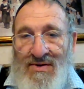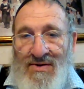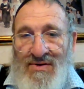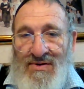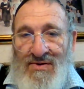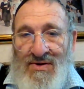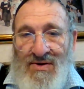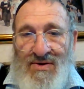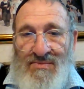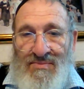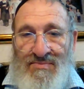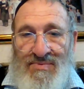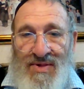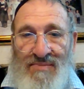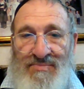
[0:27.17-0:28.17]
or
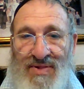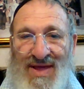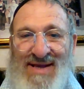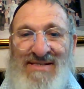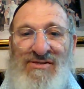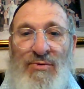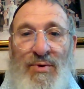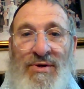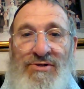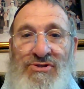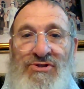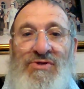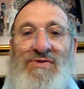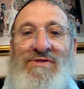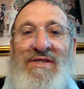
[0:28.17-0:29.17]
a place where
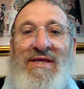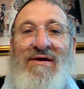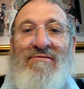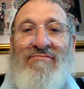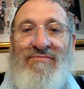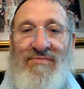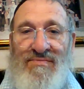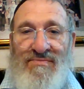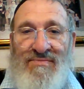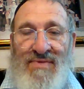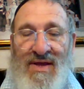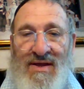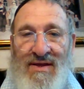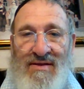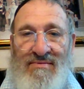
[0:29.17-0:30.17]
Jews live?
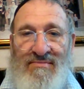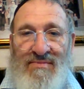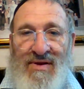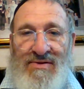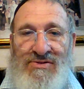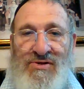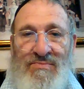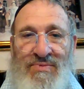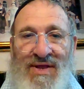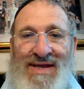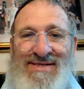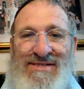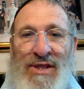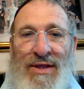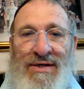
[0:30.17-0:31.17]
A
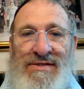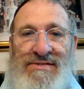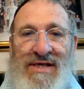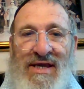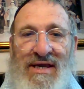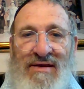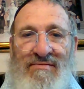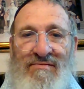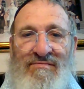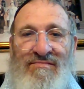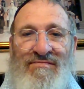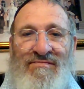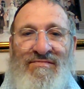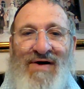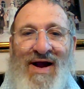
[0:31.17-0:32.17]
place that is a
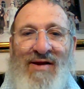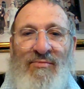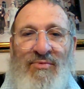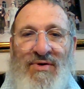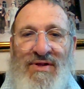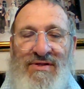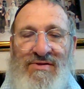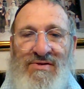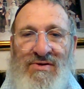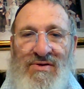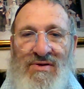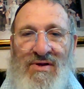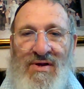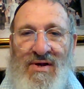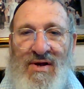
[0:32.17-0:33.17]
vibrant,
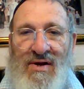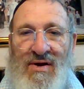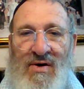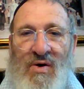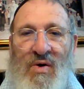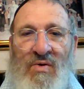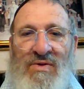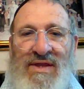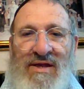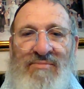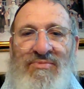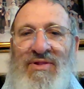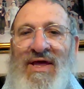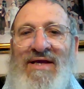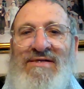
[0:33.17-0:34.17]
holy
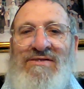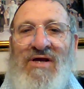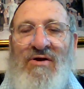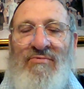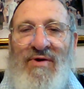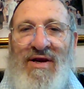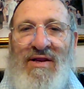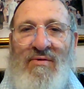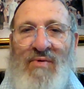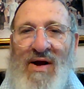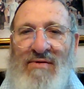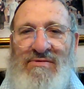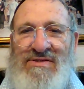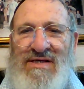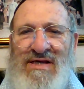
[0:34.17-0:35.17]
place already. Why
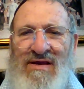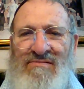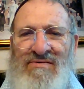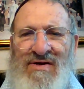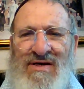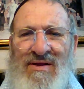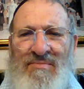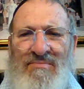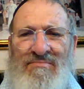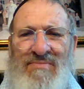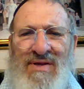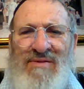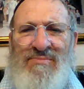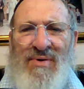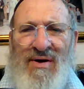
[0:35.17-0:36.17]
was it given in a
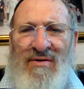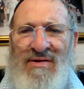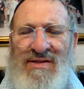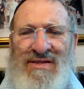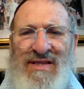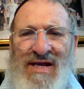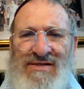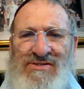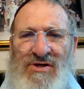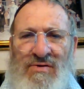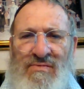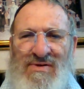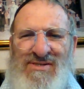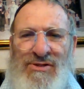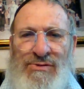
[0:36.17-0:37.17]
midbar, a
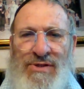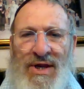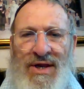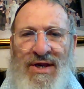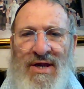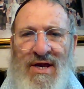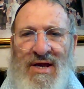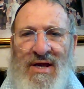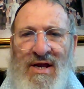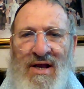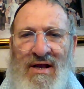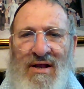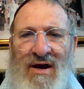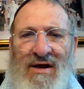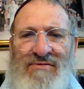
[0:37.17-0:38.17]
desert, which is a
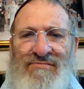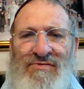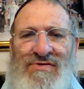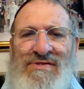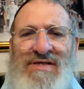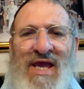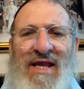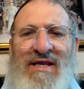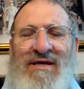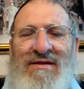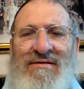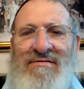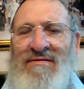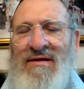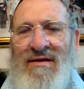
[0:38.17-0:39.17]

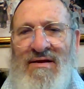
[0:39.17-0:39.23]
God-forsaken